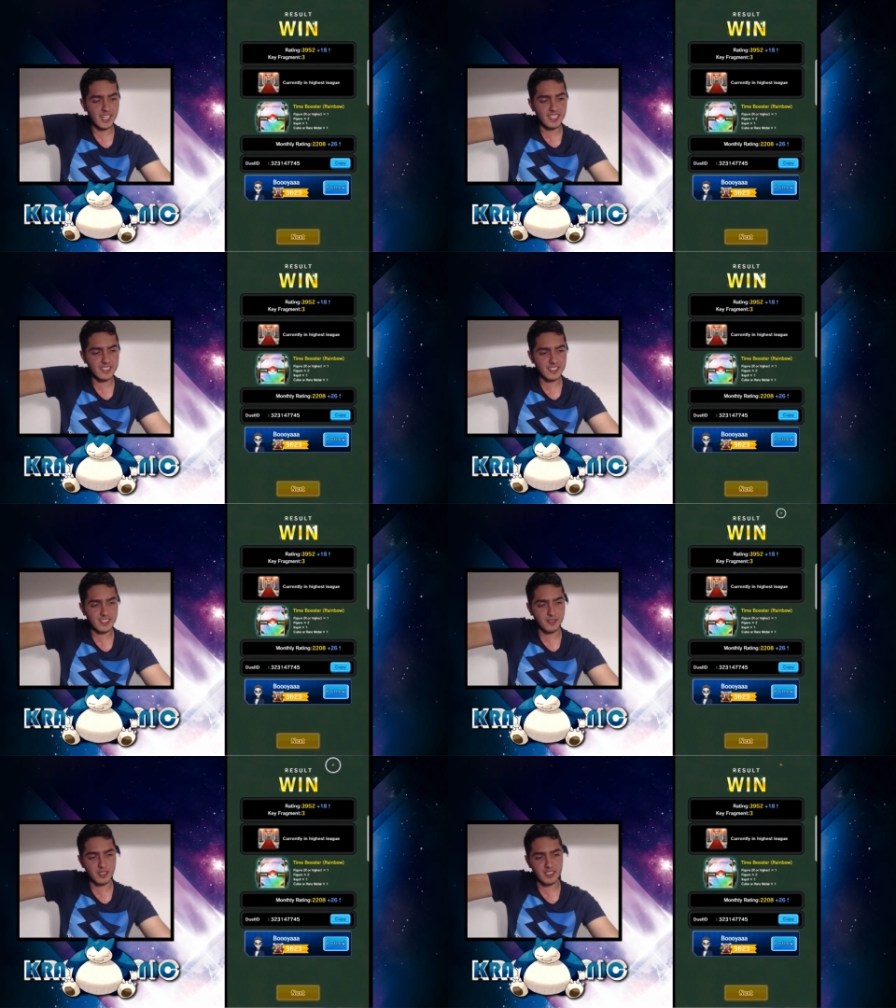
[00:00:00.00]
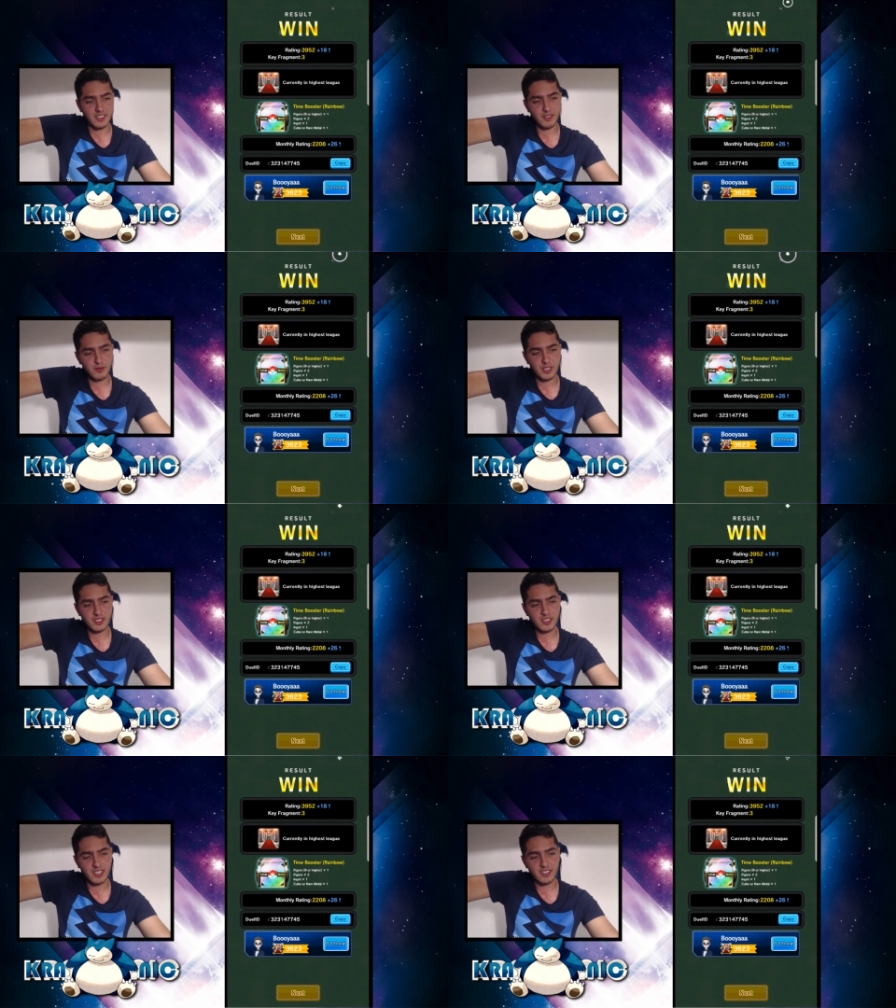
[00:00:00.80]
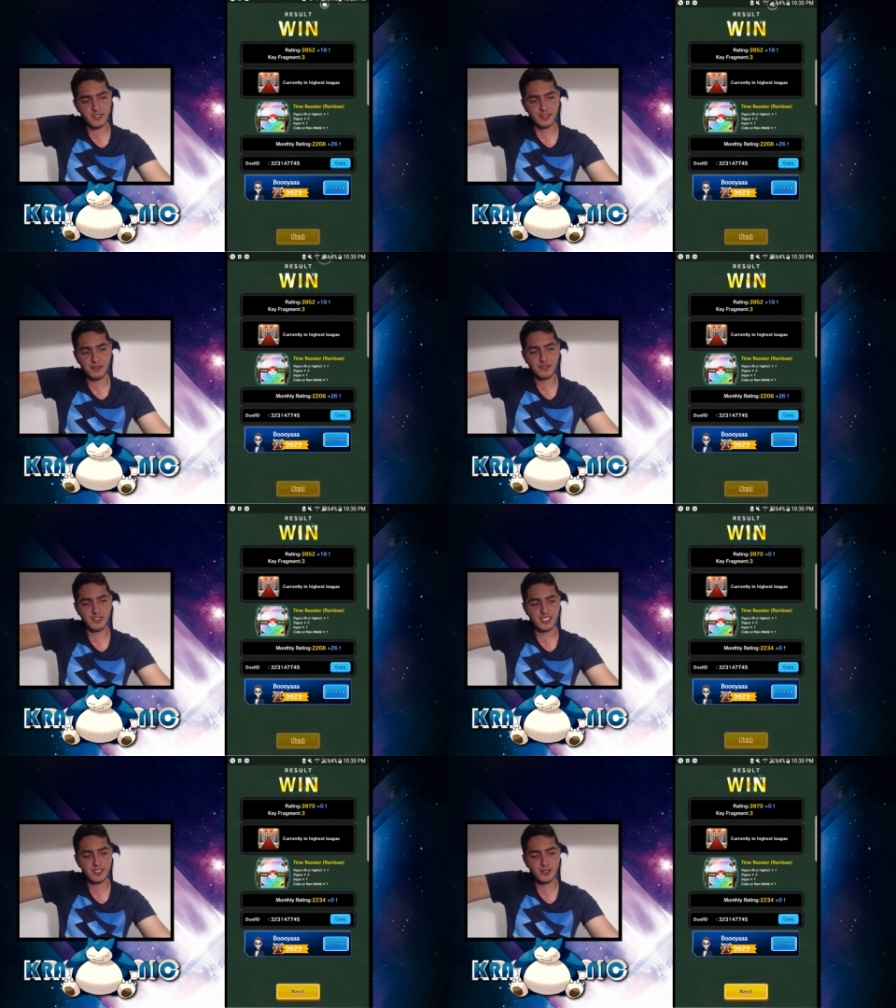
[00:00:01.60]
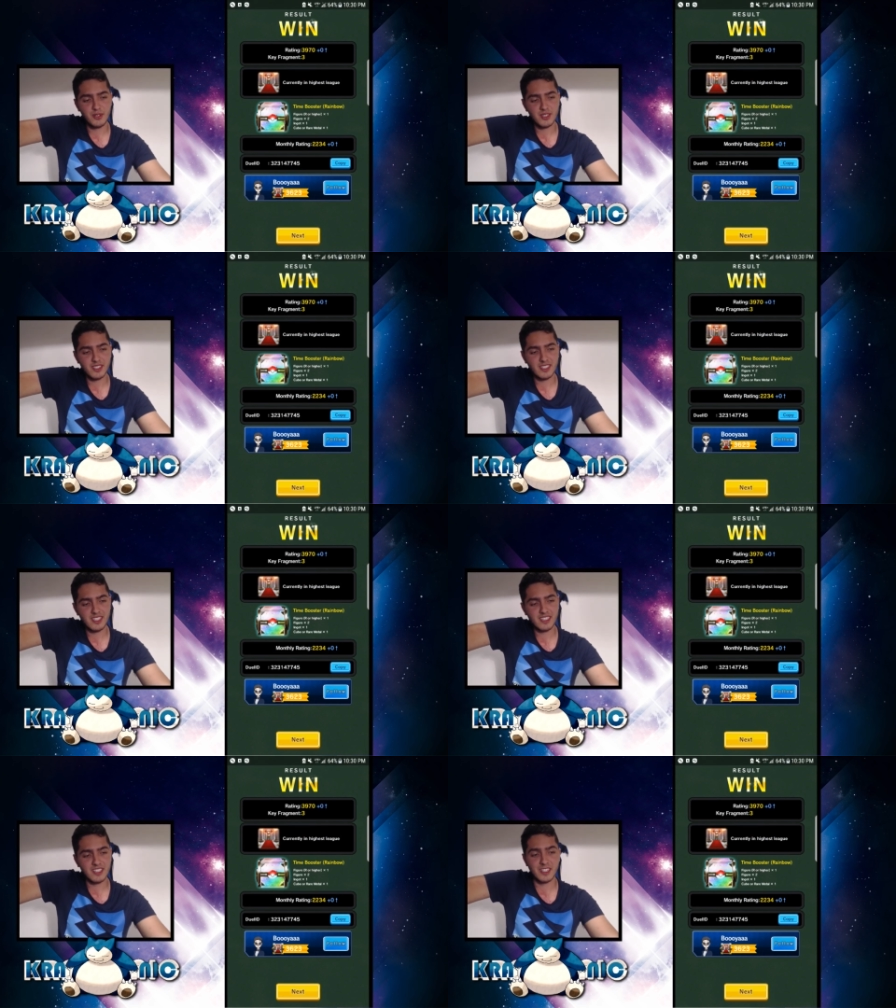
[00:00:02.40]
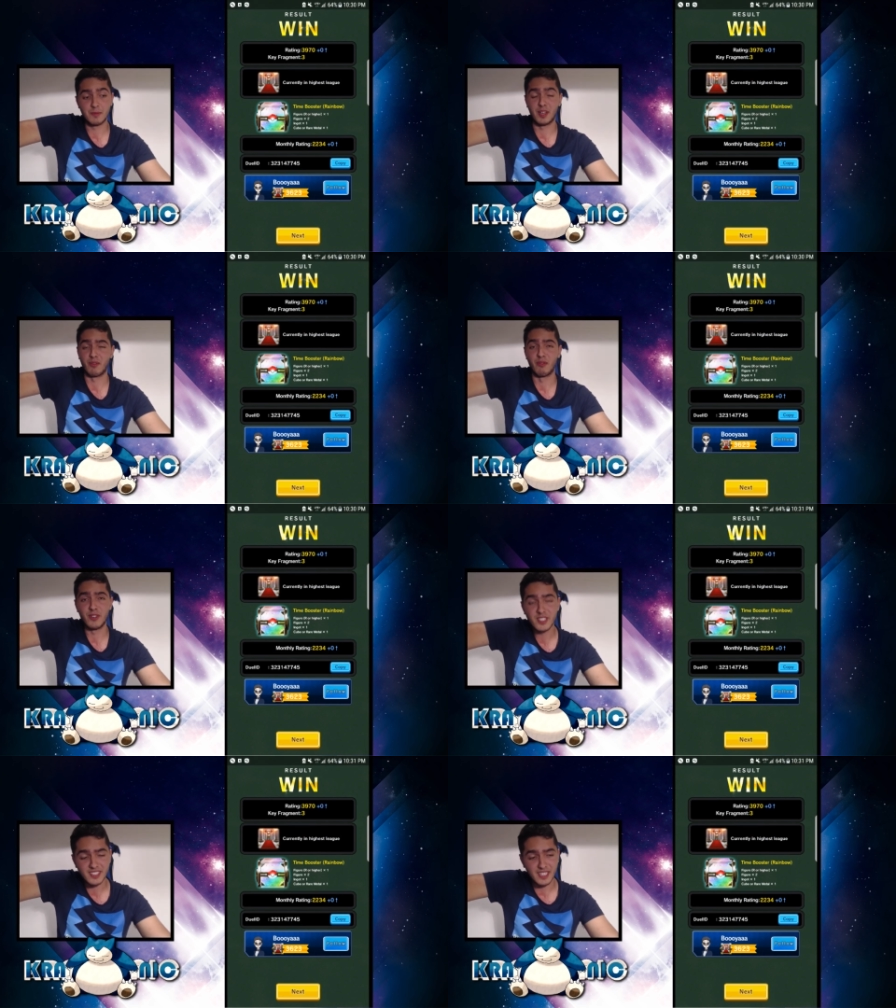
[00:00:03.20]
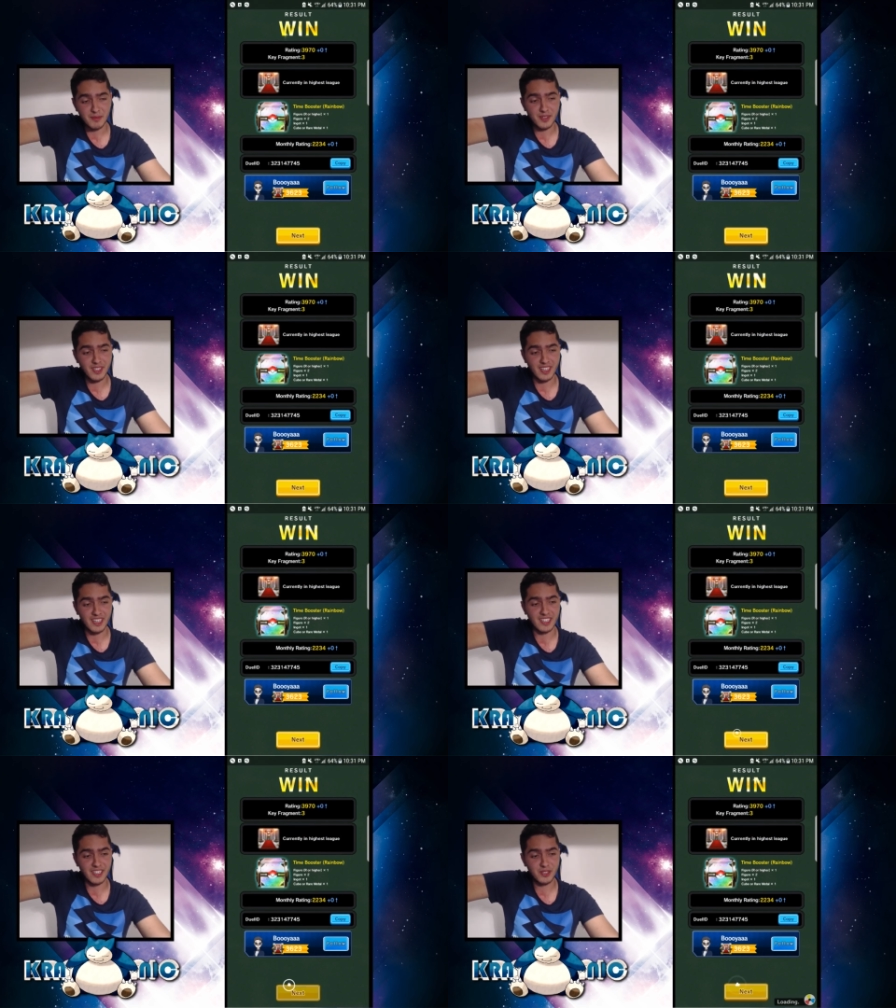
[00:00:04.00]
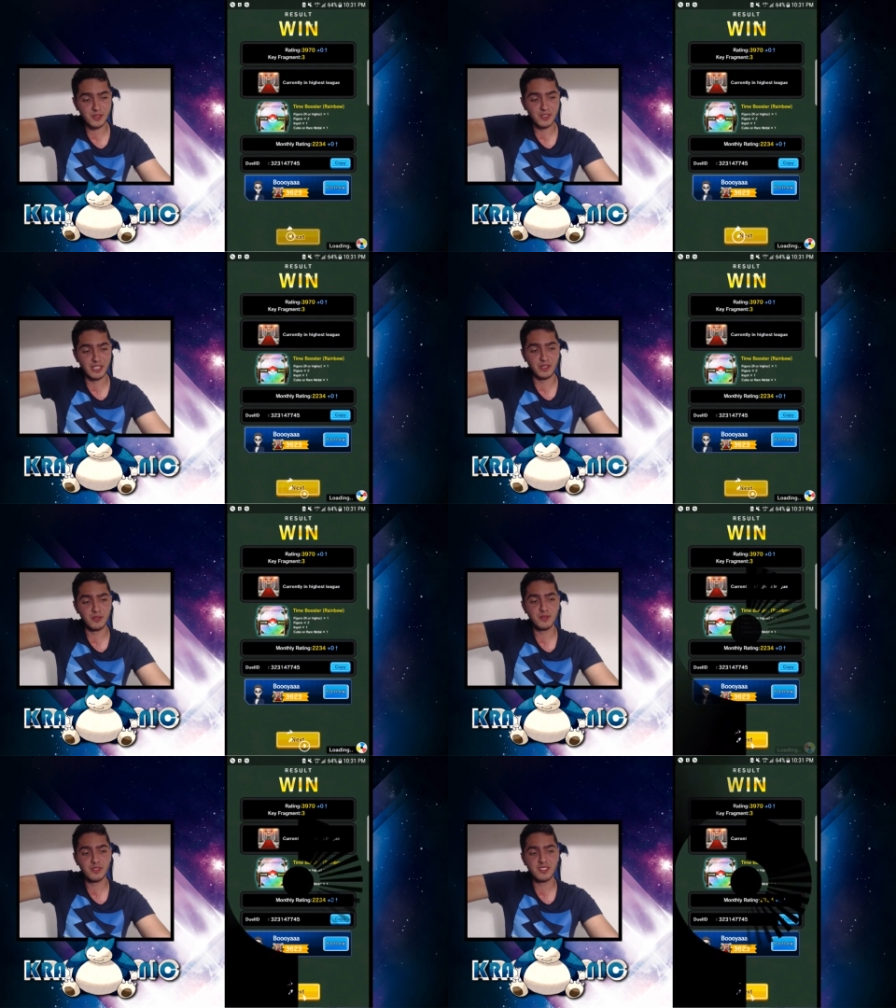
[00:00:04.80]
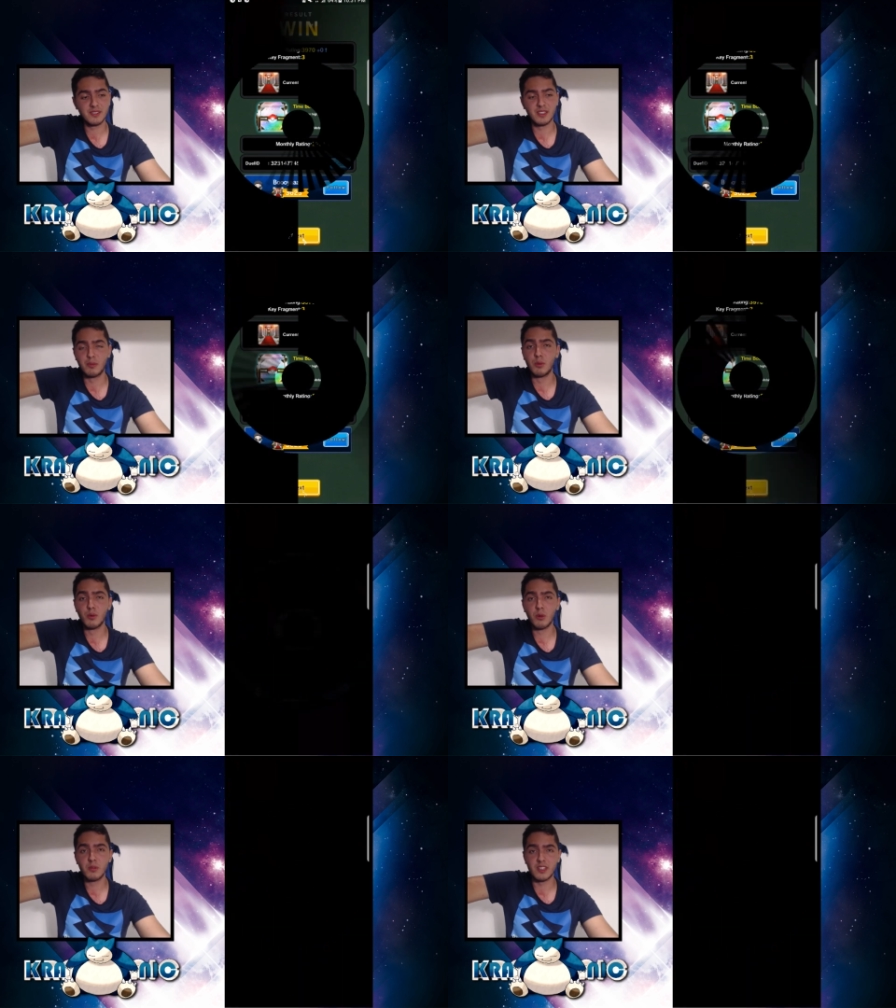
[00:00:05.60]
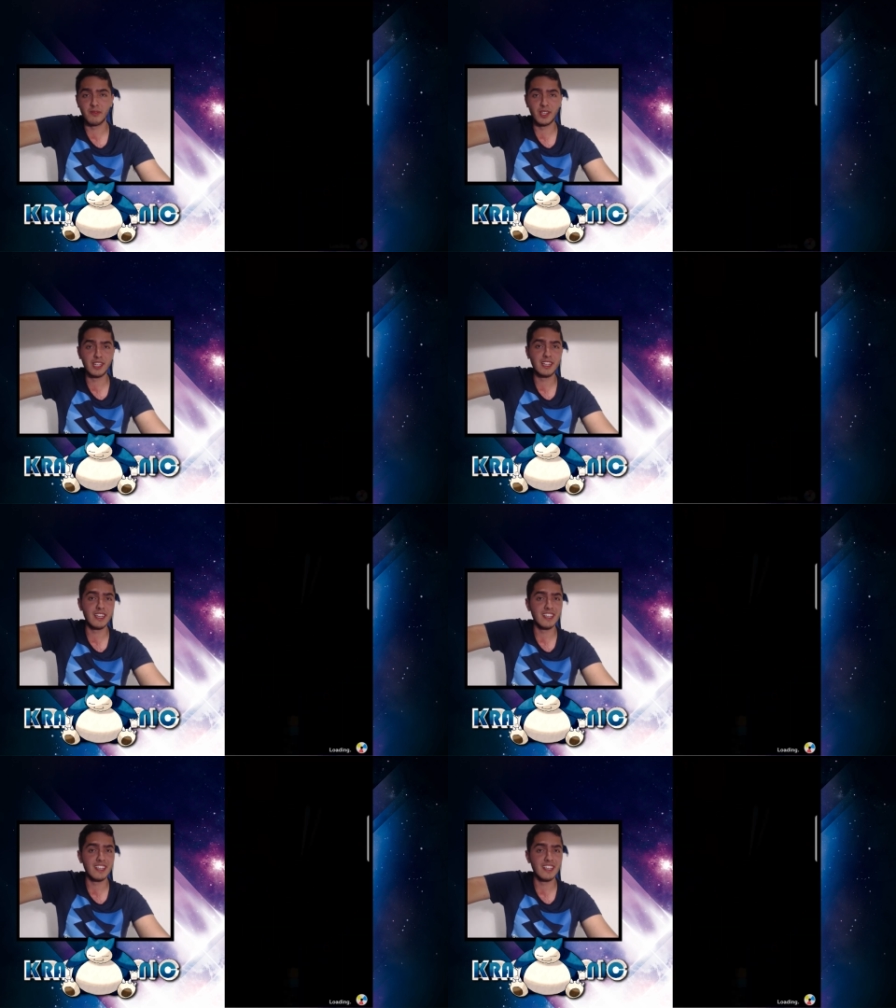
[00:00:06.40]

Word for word: it's a, it was kind of interesting. It's my first time I, I actually use Bulu's ability,